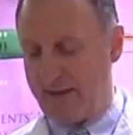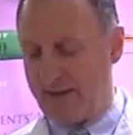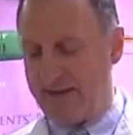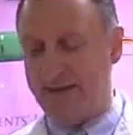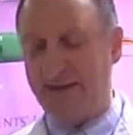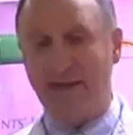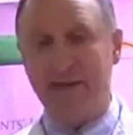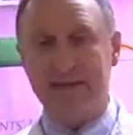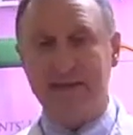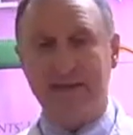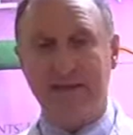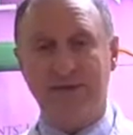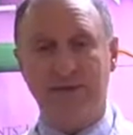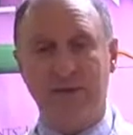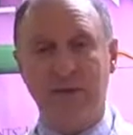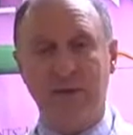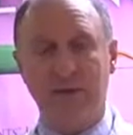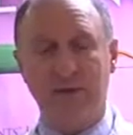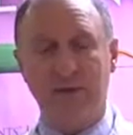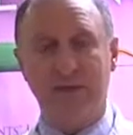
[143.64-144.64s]
Now let's have a
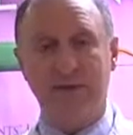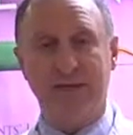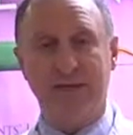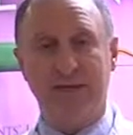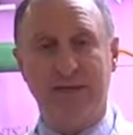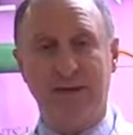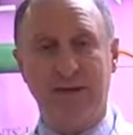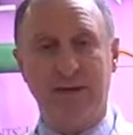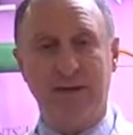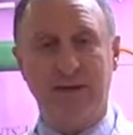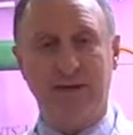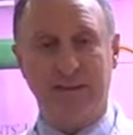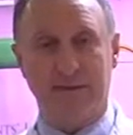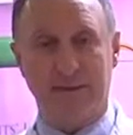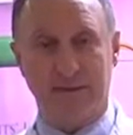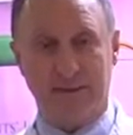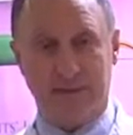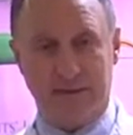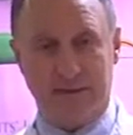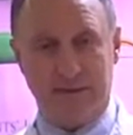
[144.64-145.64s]
quick look at our
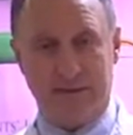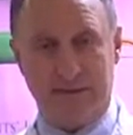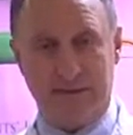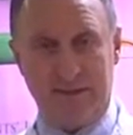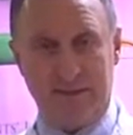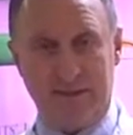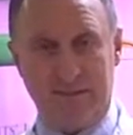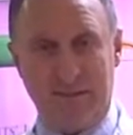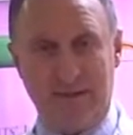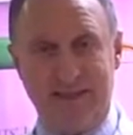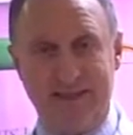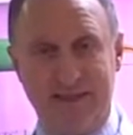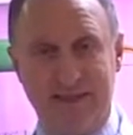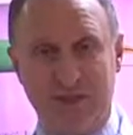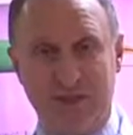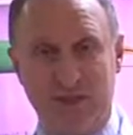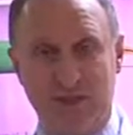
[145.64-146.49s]
plastic